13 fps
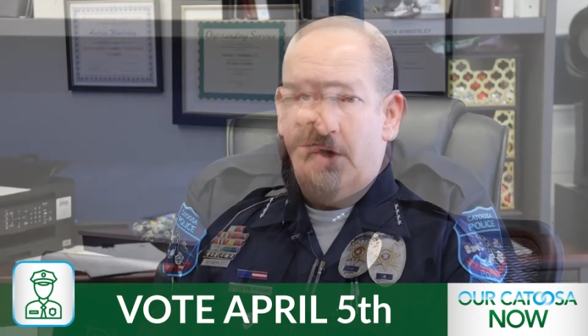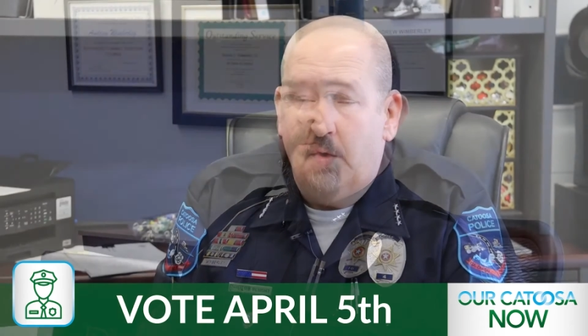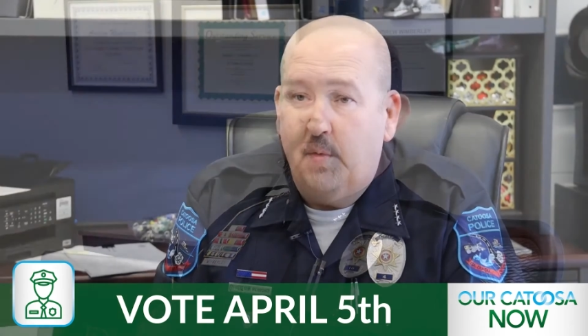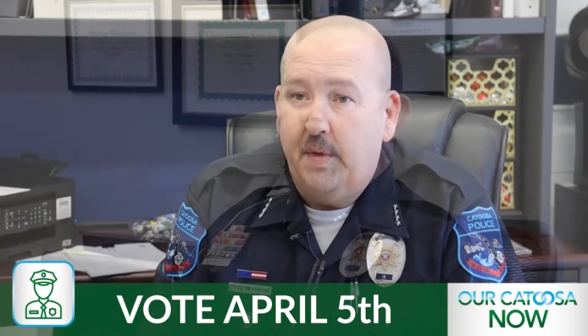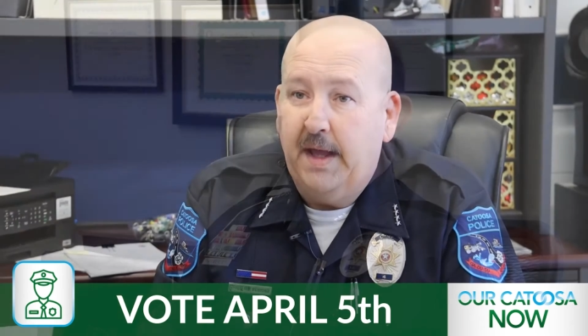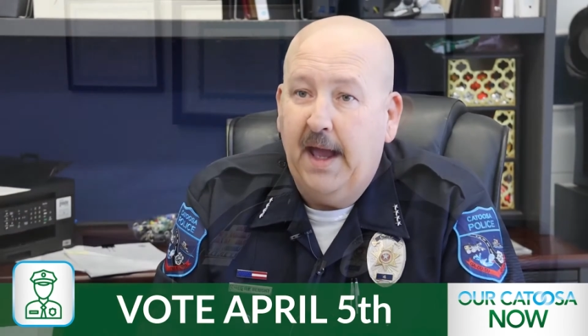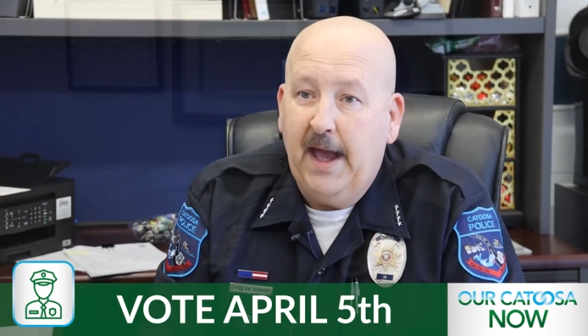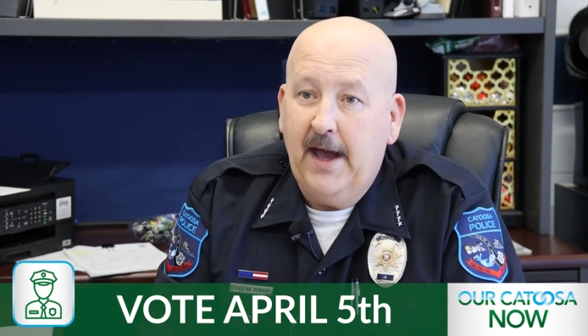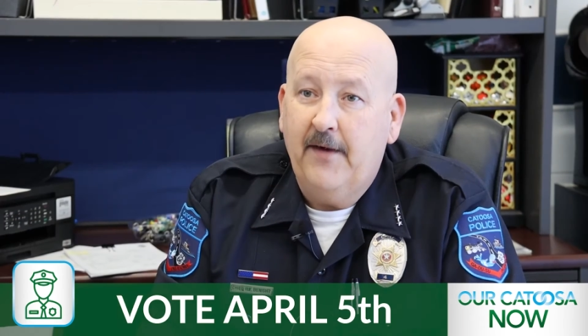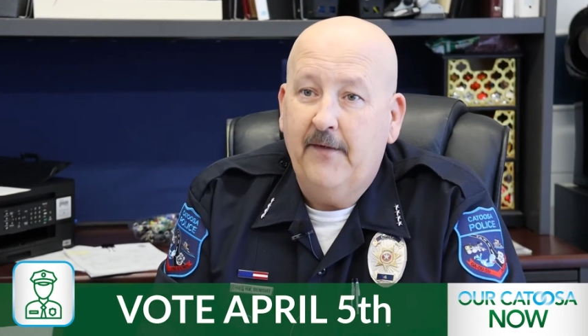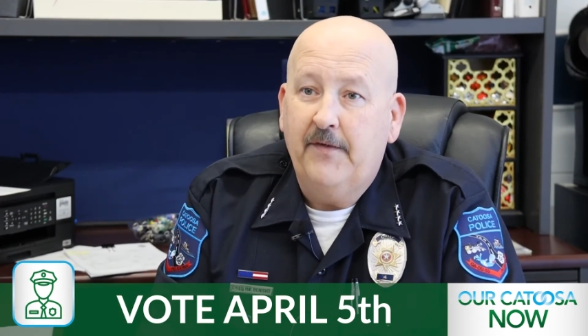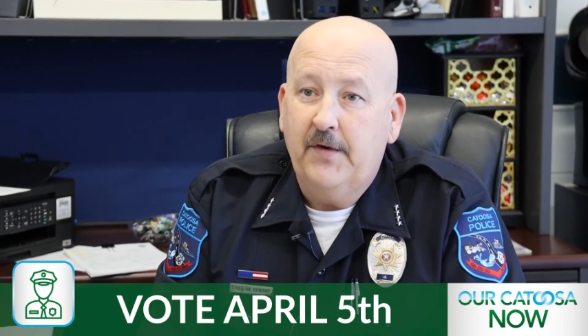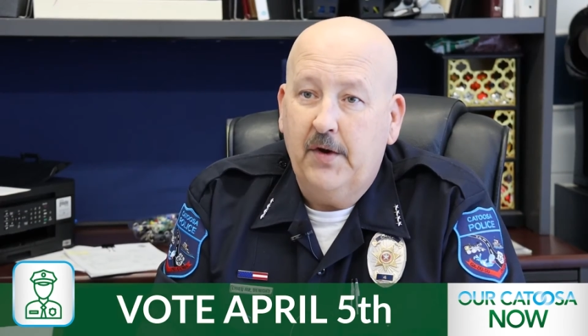We
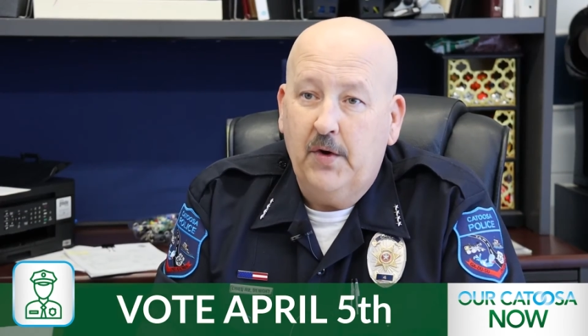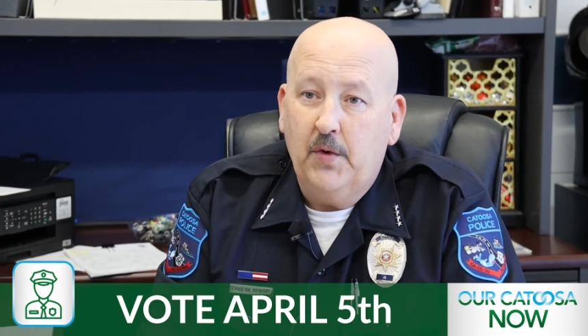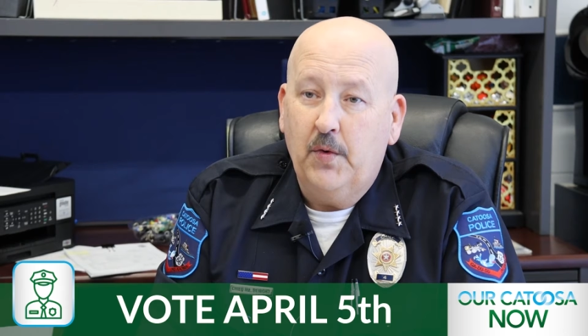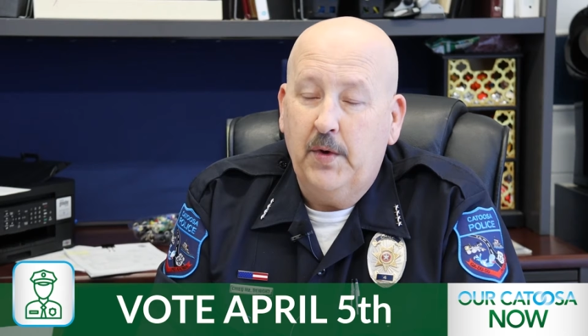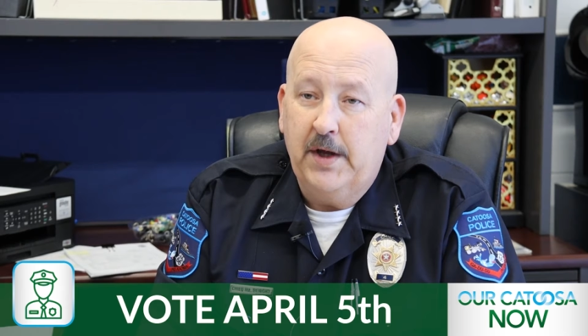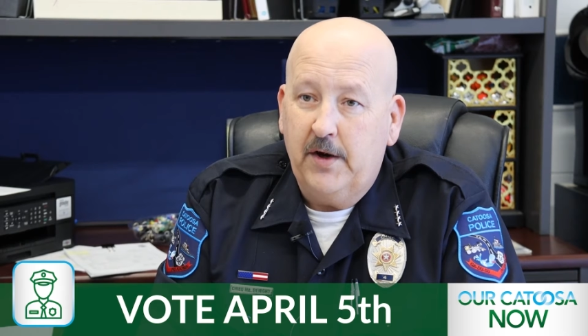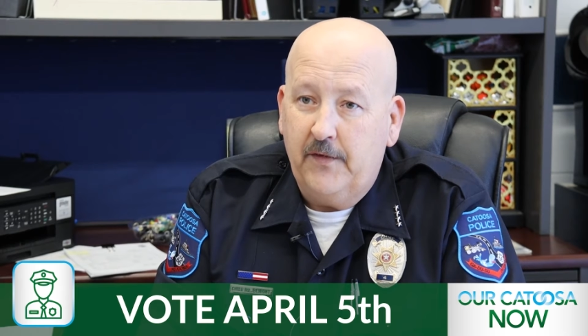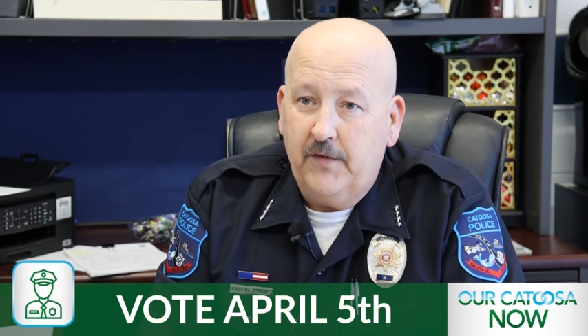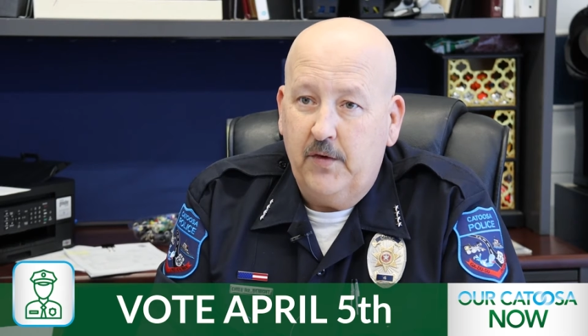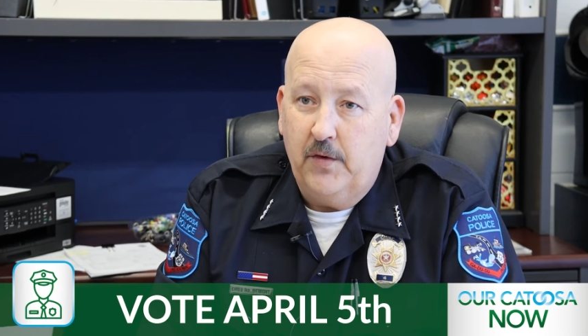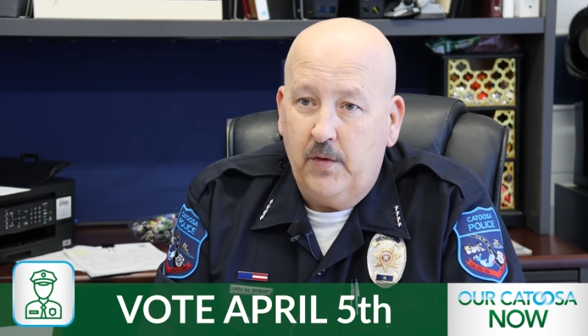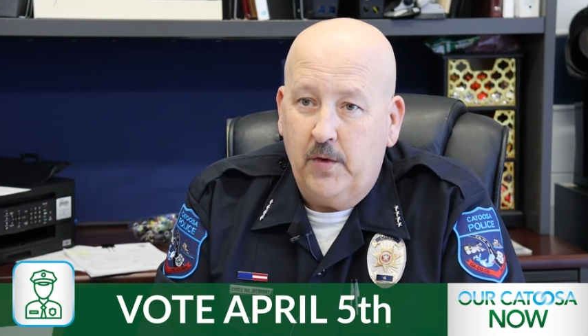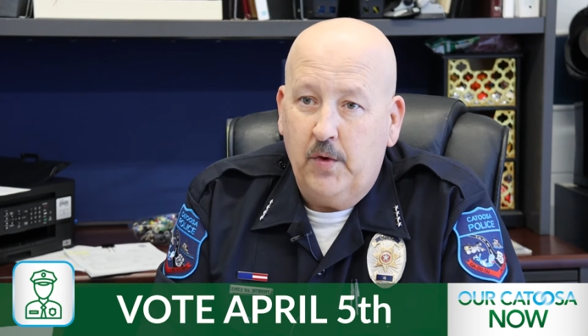have no
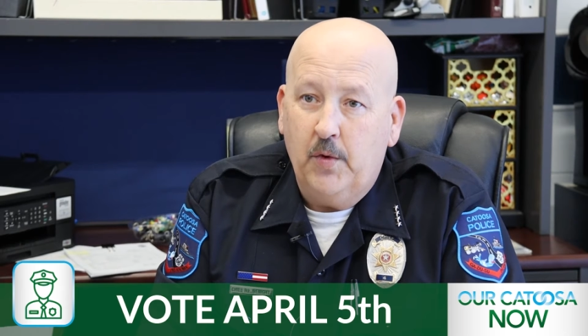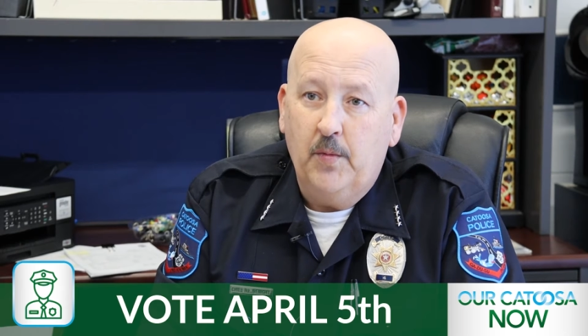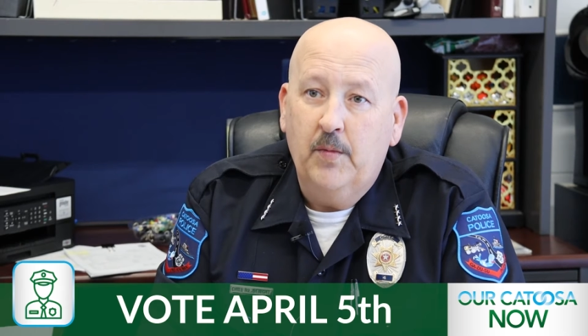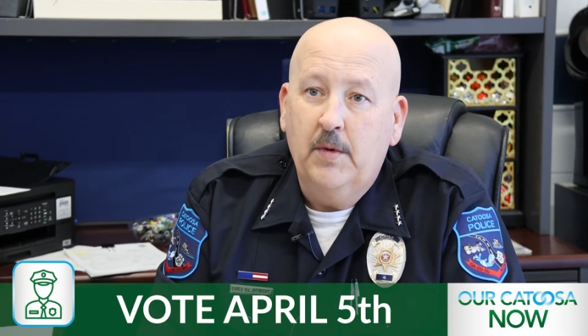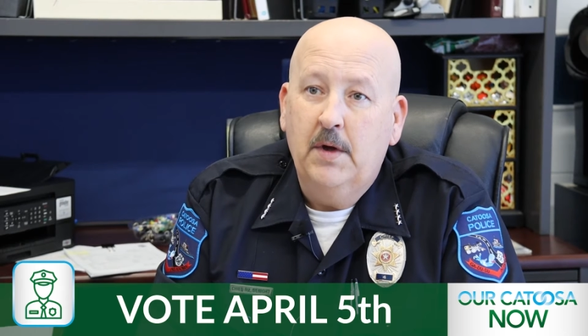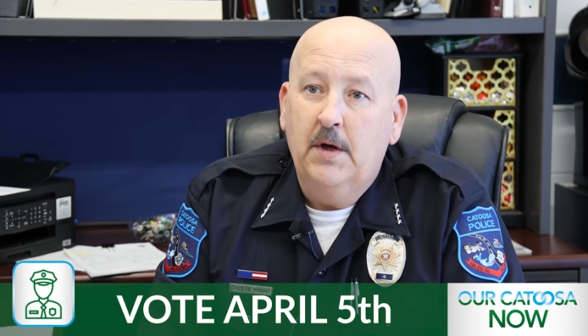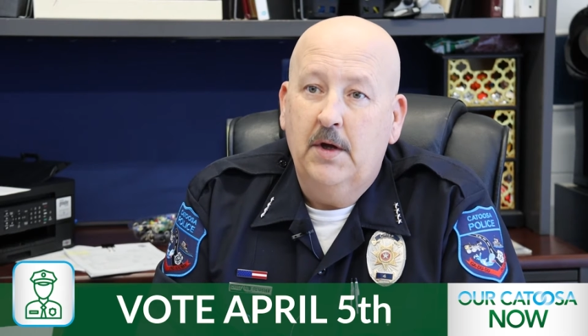interview room